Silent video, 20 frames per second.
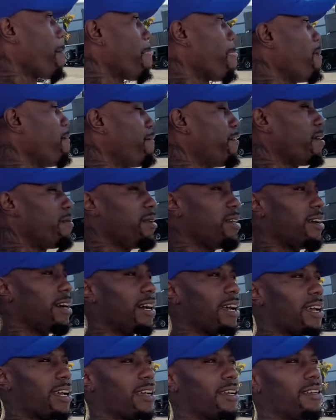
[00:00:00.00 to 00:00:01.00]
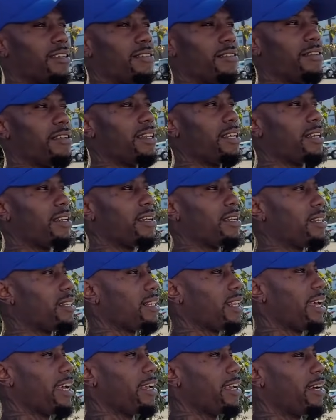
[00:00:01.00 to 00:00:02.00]
You feel me?
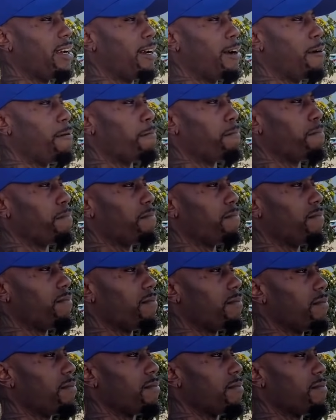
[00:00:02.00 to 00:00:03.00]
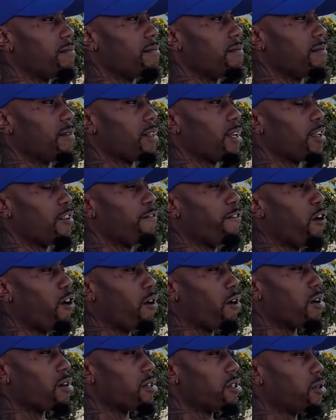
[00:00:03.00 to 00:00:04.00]
Like, as
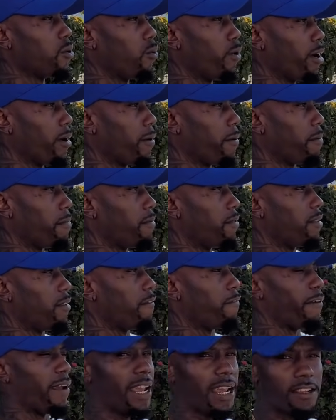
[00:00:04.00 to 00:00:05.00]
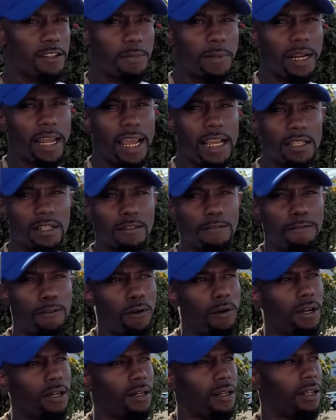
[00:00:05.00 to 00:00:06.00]
far as to where the fans been asking
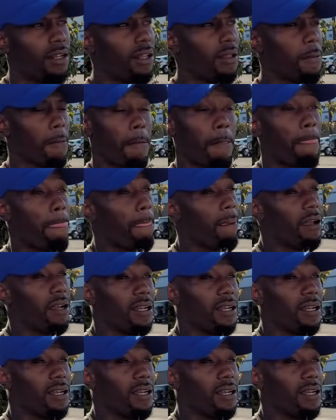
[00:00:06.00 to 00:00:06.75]
for it, a